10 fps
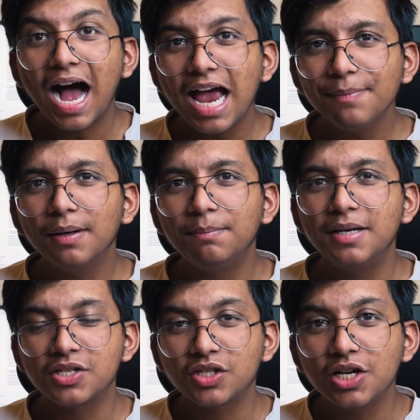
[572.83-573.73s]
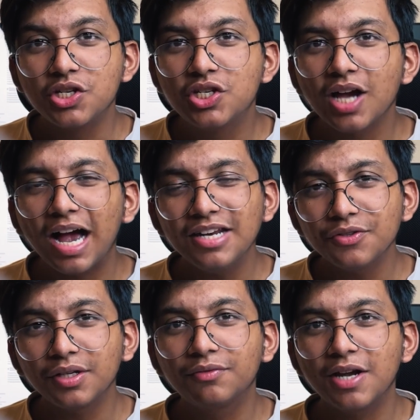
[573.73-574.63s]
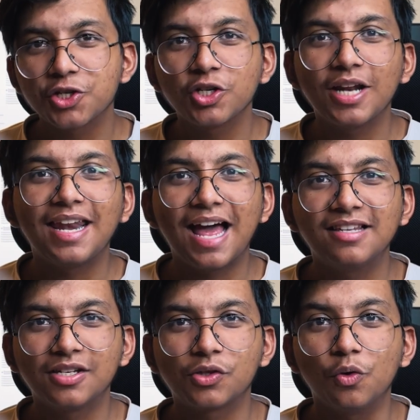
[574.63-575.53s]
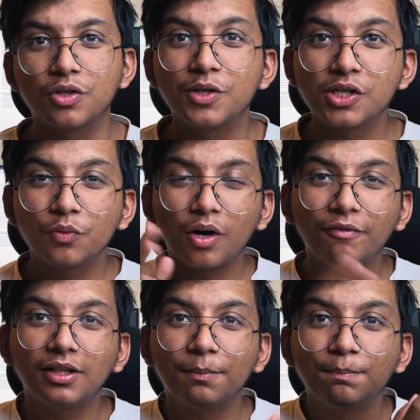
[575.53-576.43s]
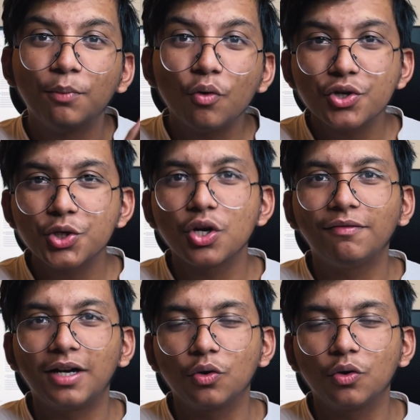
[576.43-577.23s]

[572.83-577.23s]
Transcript: I published a giant regression analysis course, which is one of the portion of our